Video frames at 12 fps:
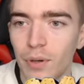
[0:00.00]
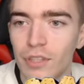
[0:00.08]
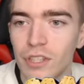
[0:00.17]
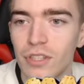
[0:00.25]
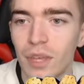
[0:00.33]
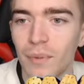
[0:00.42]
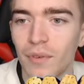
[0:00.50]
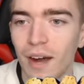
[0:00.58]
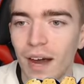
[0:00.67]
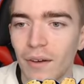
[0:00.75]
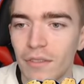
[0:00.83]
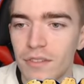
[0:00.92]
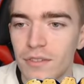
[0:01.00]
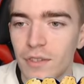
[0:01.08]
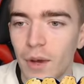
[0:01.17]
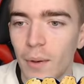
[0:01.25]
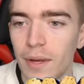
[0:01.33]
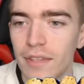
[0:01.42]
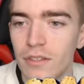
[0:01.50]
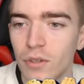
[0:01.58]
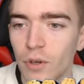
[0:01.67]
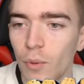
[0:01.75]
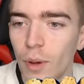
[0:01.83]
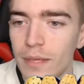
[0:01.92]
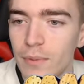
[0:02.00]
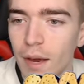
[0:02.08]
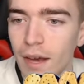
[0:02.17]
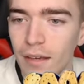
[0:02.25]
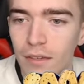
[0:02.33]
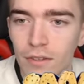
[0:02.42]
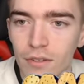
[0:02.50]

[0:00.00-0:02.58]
pushes them around. So it doesn't always work,